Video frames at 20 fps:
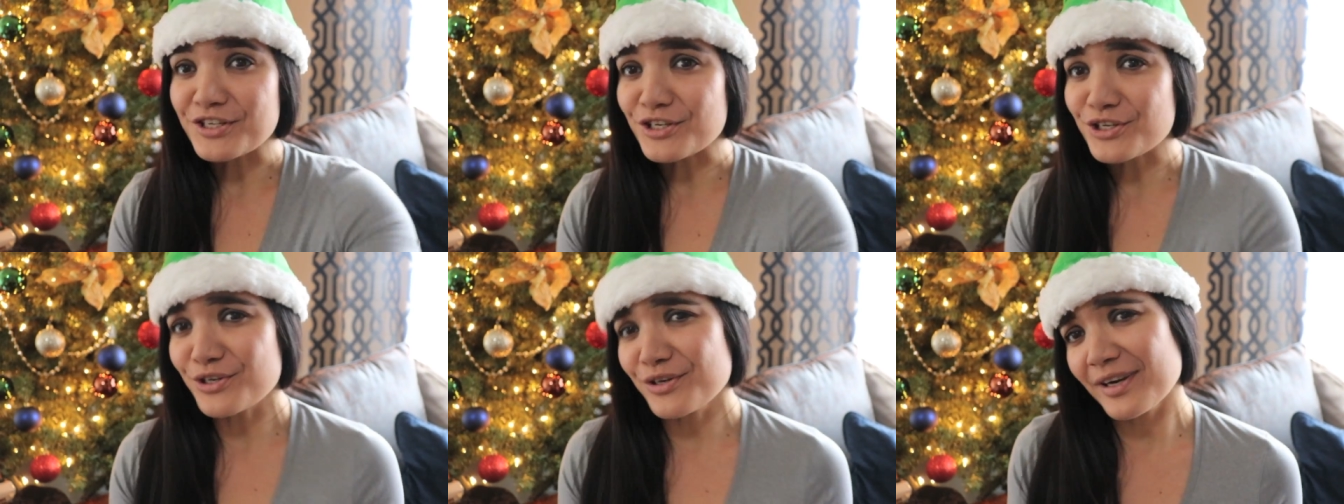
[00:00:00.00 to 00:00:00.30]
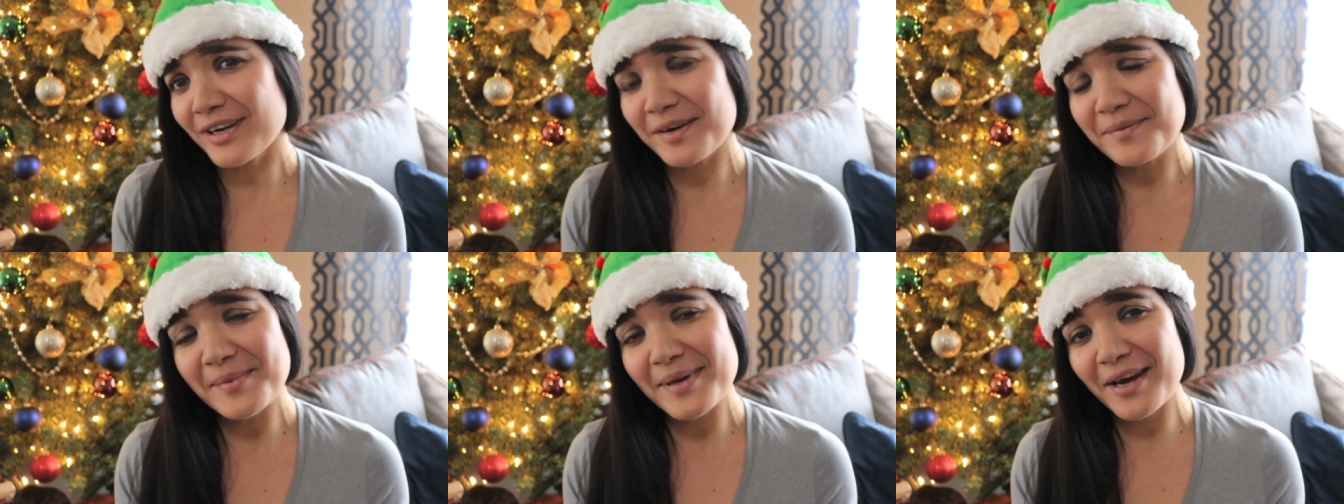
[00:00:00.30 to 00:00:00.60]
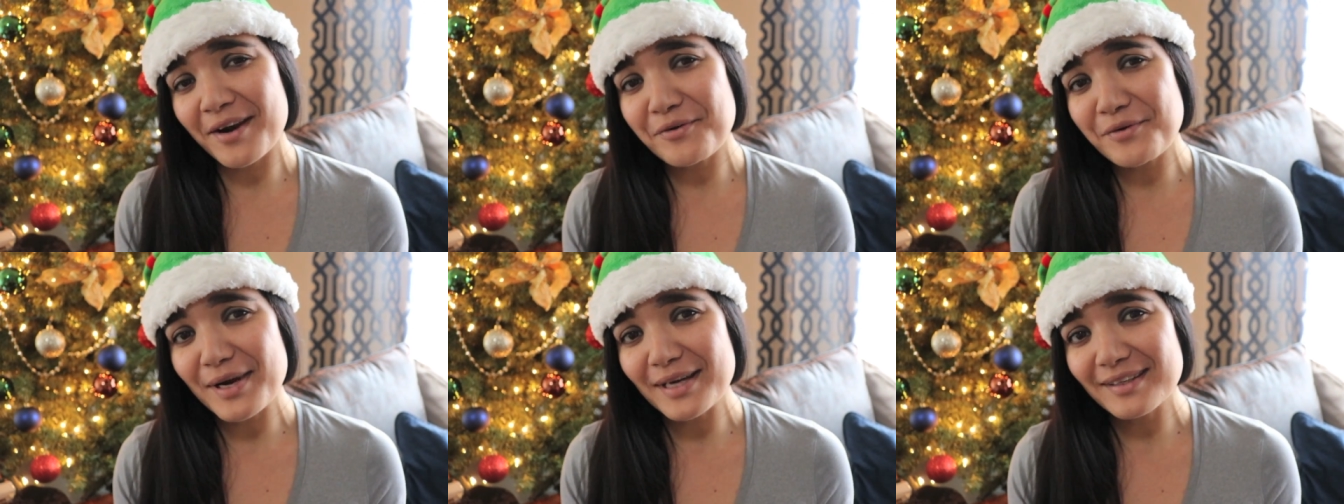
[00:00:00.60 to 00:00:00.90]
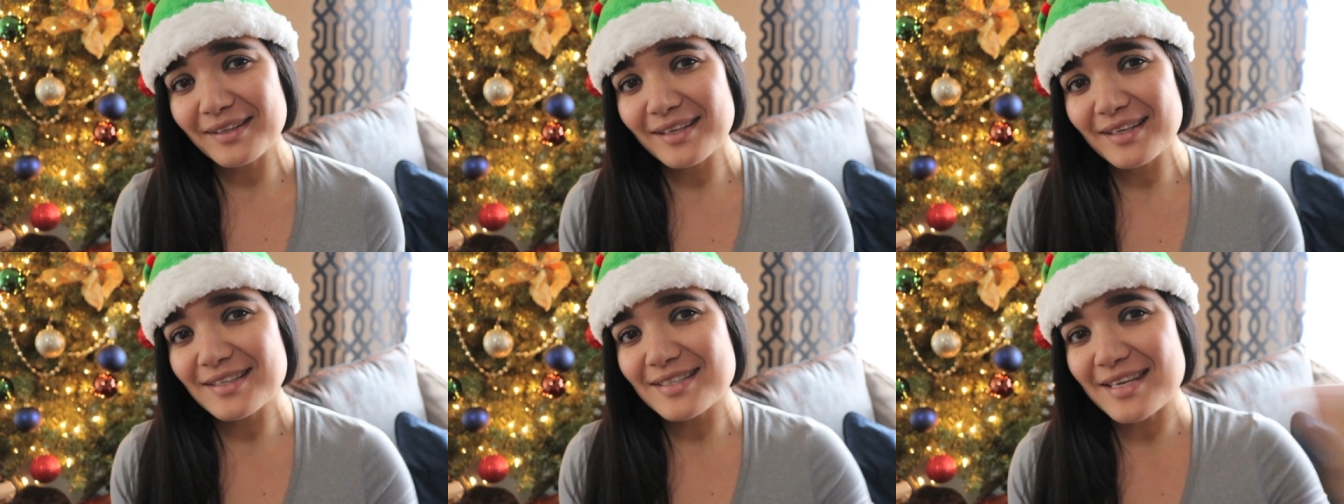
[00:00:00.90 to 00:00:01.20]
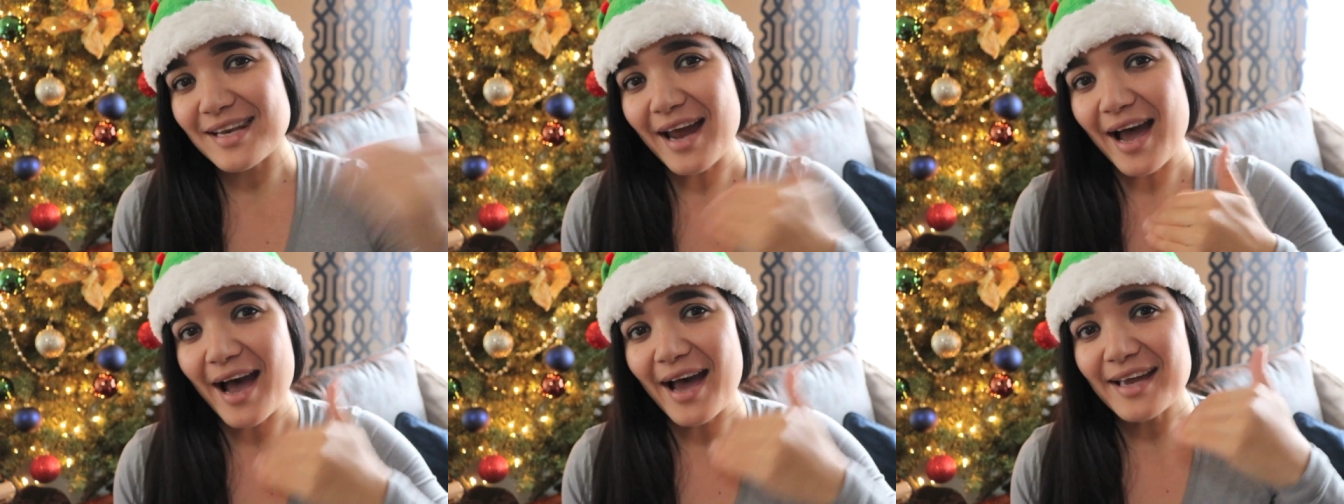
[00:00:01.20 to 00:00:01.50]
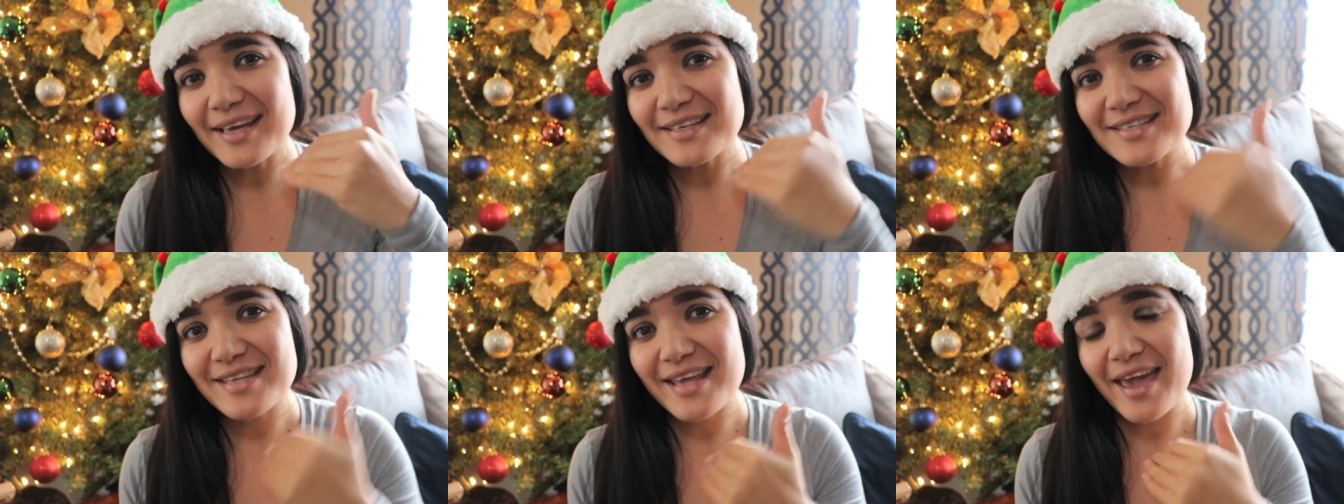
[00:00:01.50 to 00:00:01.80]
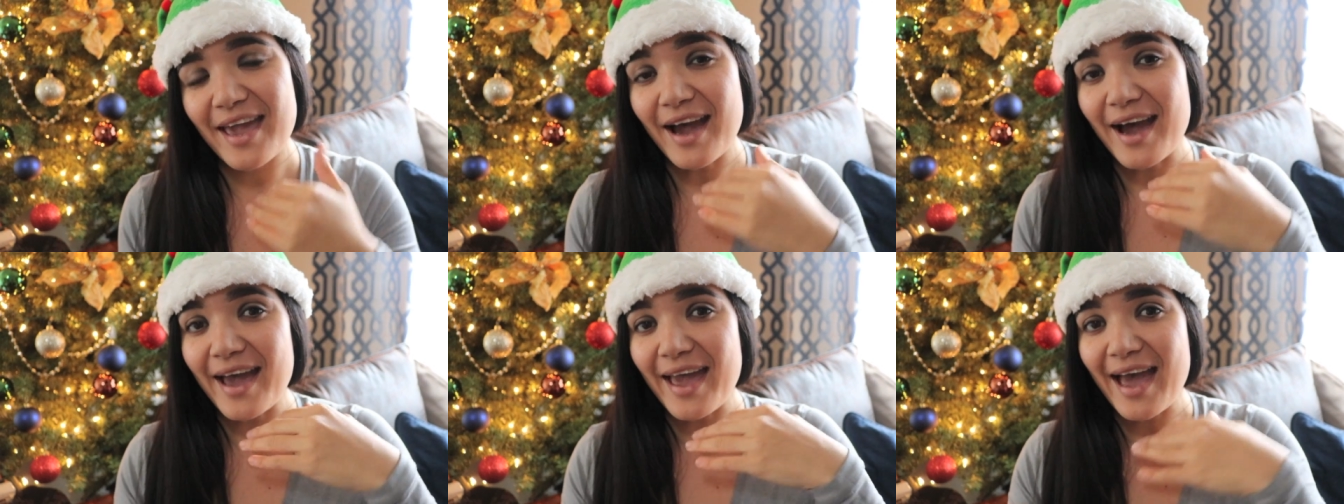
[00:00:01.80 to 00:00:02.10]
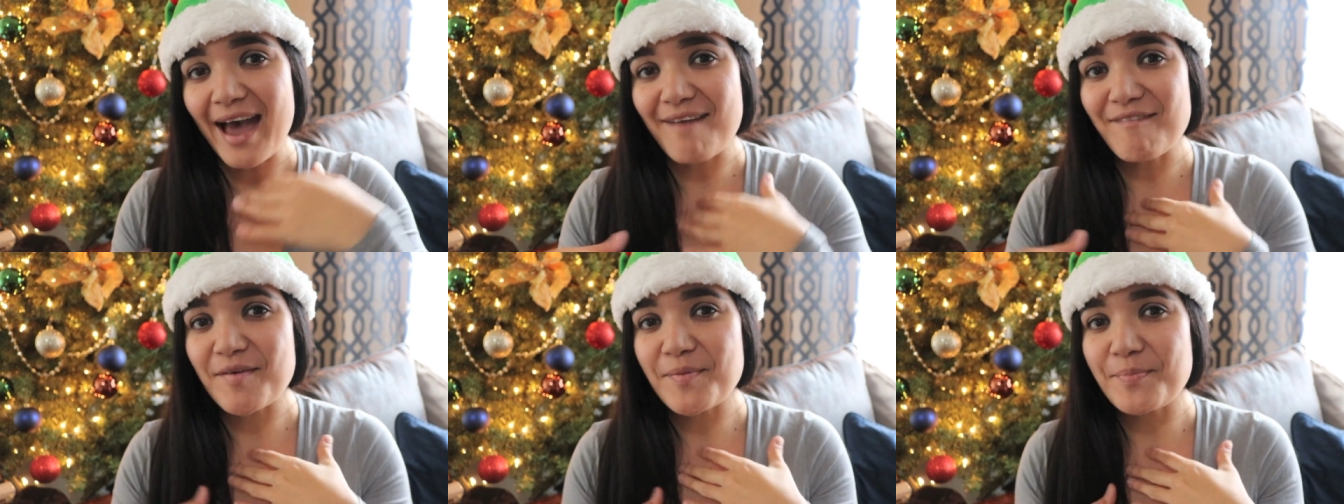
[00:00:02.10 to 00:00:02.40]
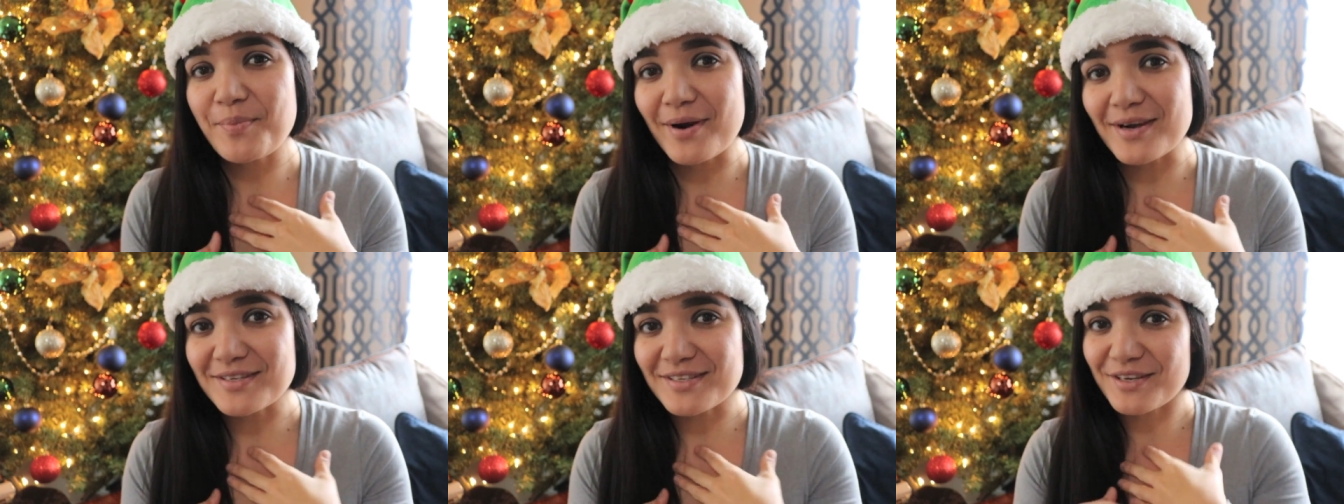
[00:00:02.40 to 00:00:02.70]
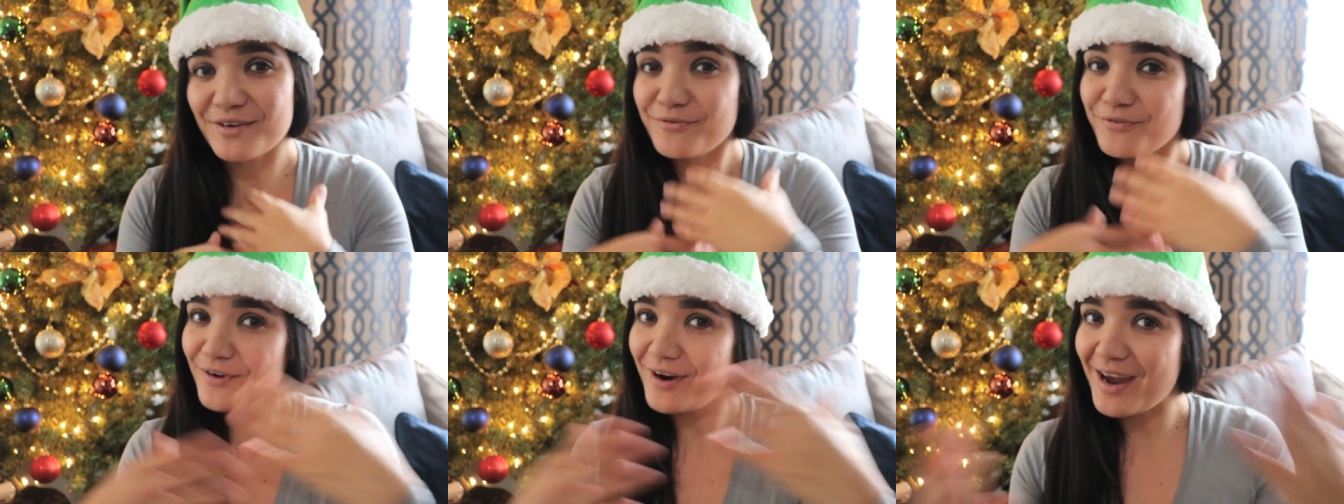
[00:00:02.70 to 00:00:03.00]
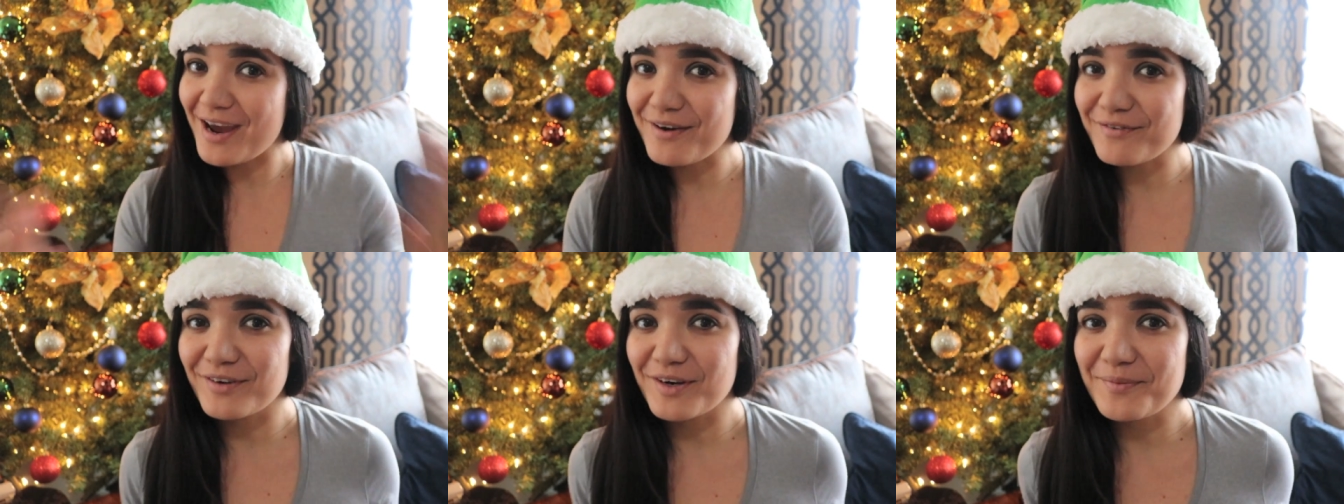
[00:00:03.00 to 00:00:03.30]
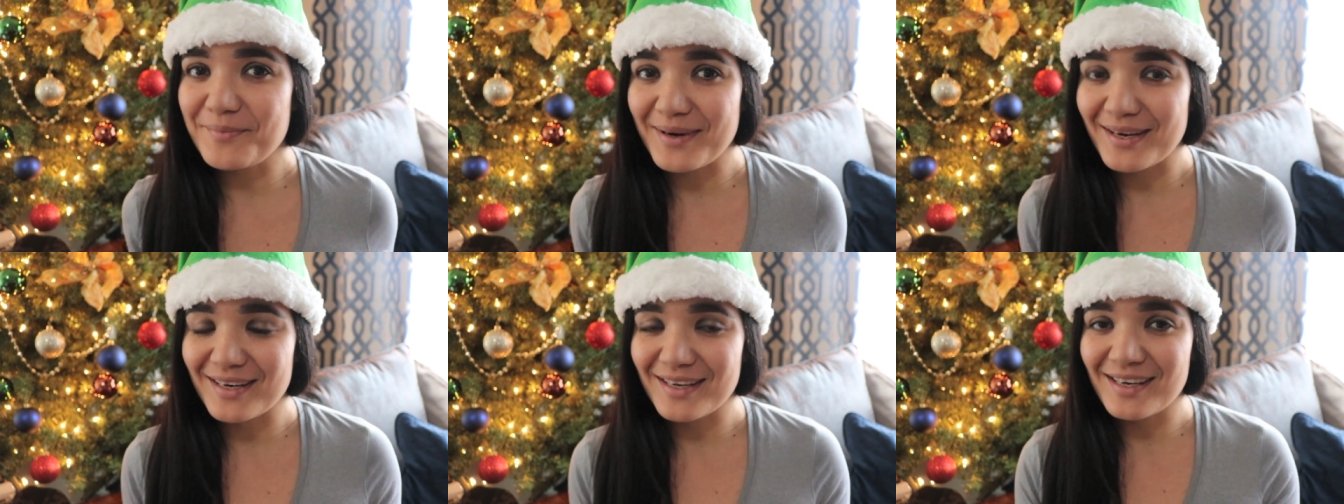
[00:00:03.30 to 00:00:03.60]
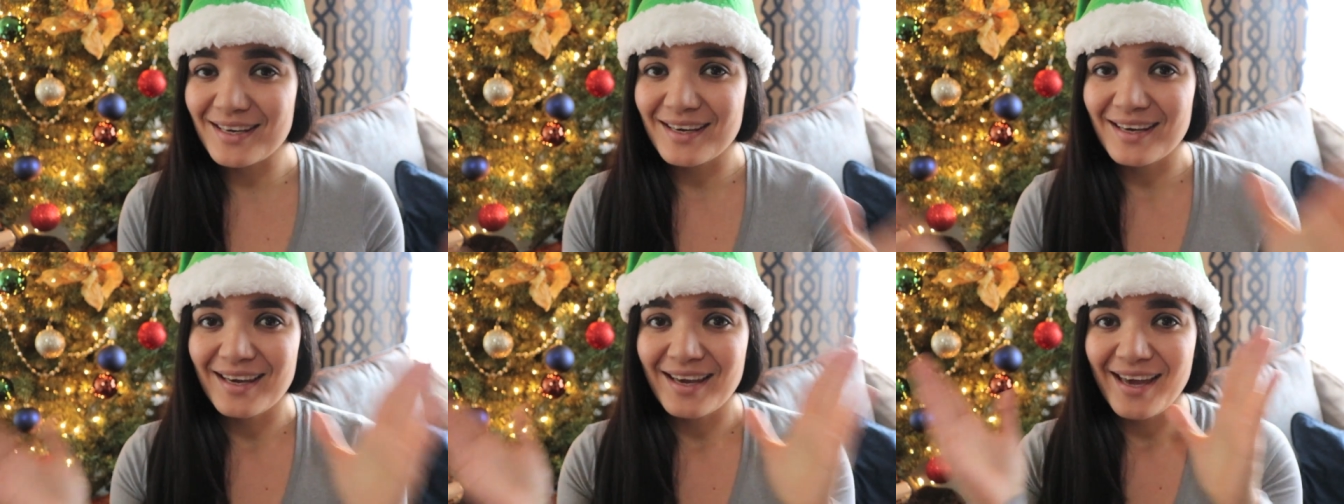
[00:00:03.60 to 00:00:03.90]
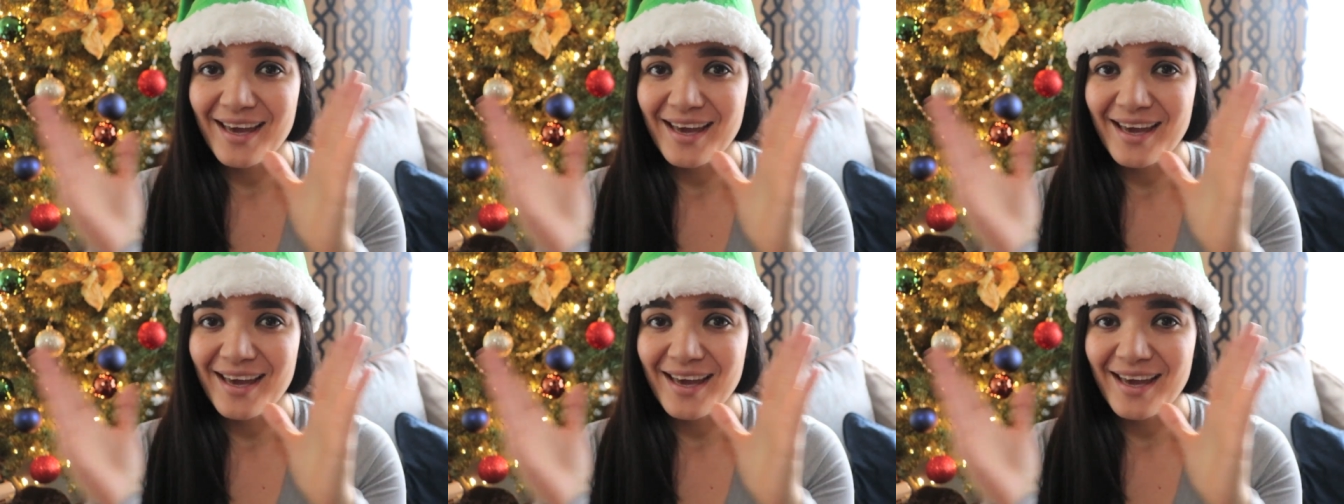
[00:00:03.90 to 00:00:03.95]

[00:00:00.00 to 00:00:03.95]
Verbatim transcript: Did you hear me correctly? Did I say I have a present for everybody?